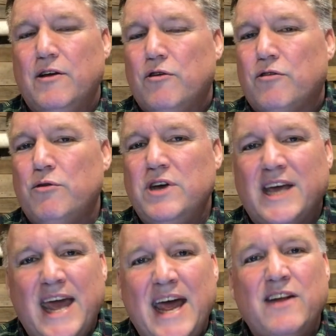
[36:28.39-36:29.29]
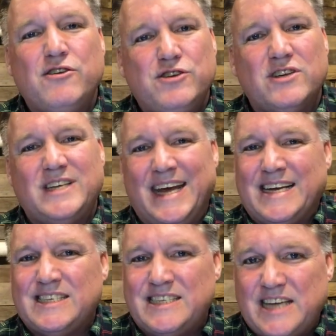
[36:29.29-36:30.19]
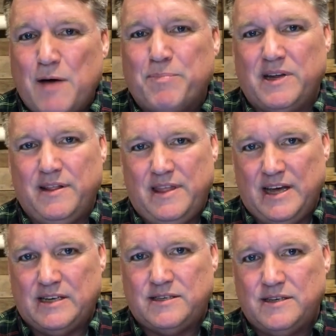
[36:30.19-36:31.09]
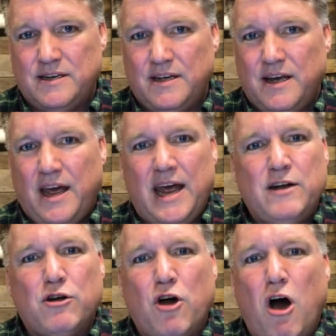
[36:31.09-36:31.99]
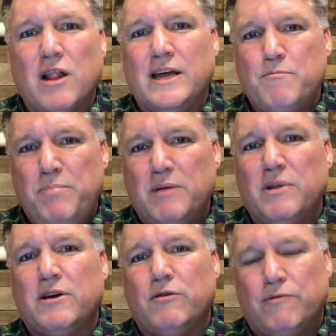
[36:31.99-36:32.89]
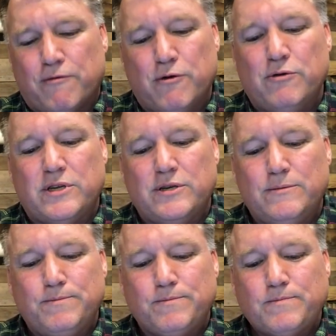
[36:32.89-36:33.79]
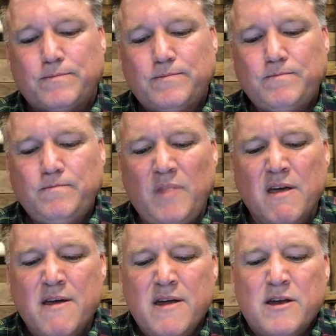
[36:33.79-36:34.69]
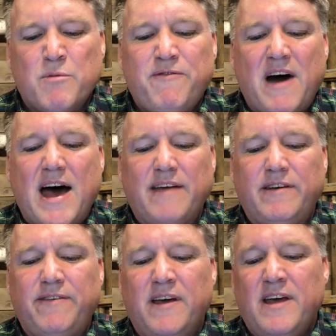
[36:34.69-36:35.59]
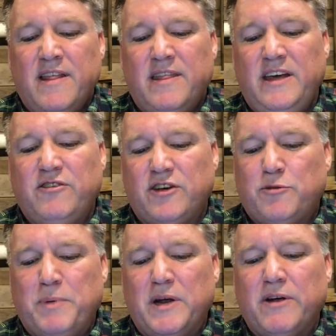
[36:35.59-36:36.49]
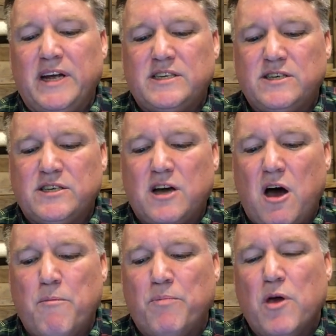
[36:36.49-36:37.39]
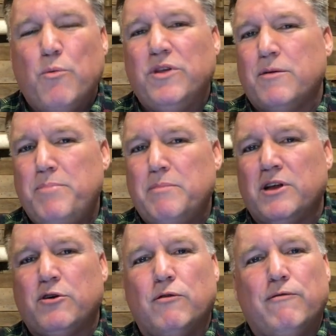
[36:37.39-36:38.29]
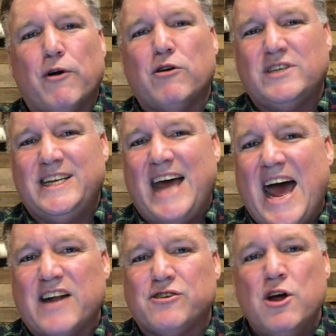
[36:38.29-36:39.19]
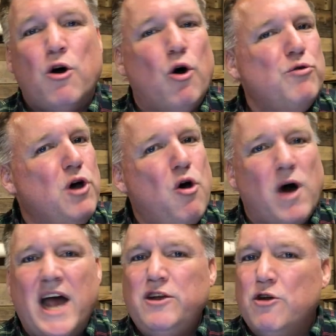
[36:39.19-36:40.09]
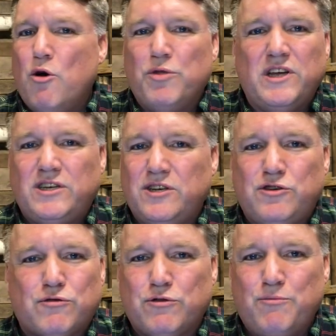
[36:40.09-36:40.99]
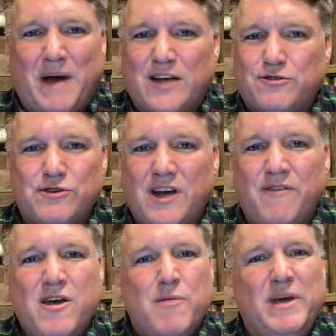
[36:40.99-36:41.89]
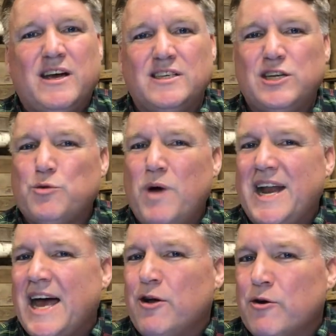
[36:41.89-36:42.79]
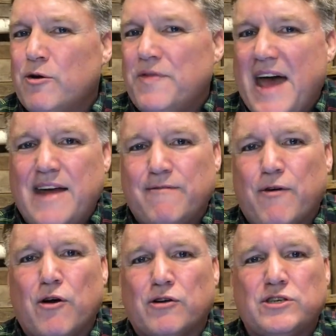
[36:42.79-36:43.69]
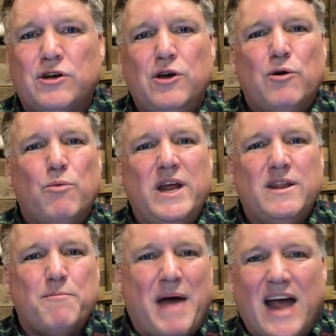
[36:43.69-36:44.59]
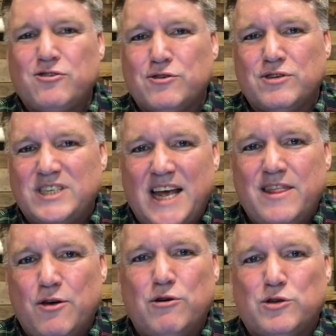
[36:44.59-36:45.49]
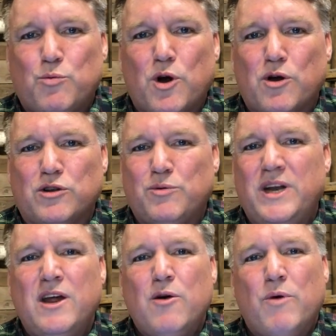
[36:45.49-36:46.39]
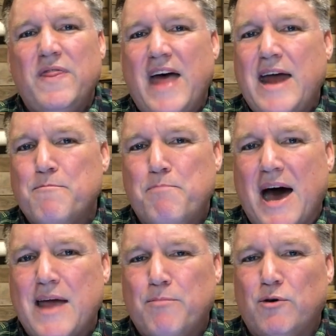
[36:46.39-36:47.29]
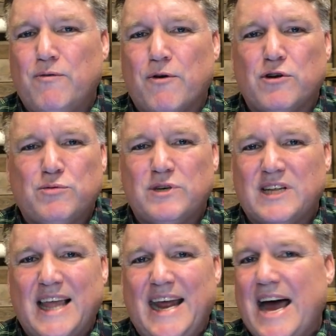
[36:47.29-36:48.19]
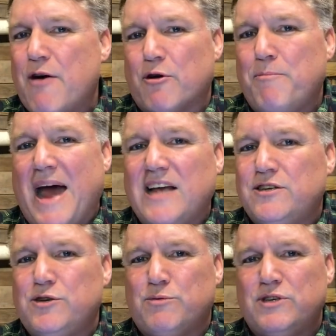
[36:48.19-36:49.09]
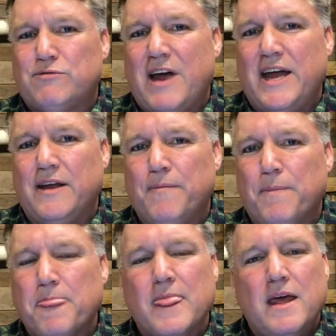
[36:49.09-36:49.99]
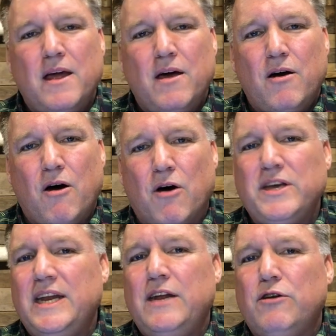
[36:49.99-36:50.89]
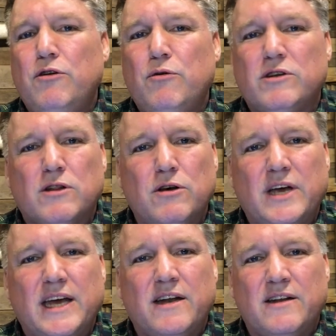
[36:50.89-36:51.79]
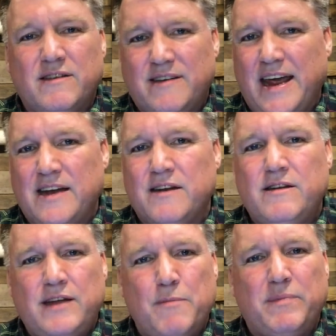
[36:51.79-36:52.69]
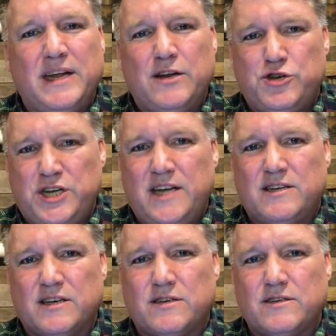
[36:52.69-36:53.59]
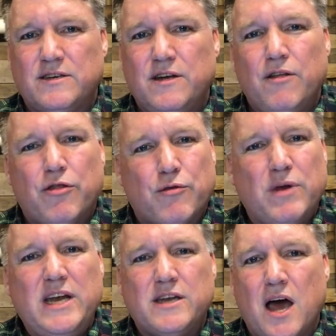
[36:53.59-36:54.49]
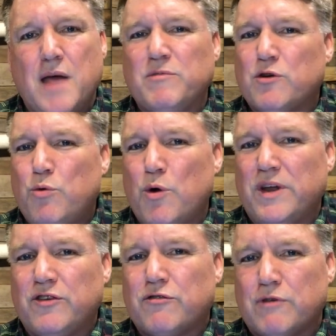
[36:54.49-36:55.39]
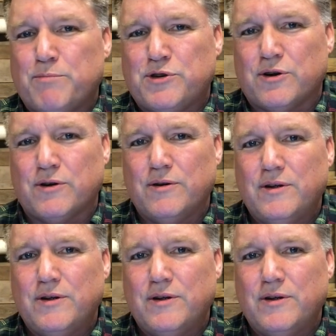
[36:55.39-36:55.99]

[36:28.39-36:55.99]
So you can't just accept this and call it biblical fruit. Number five, if these experiences come with a biblical verse attached, oh no, I know this is true, Pastor Jeff, because it's when I heard that verse, when the pastor said those words, when that Bible verse was laid out or passage was read. All you need to do is look at Satan tempting Jesus three times quoting scripture.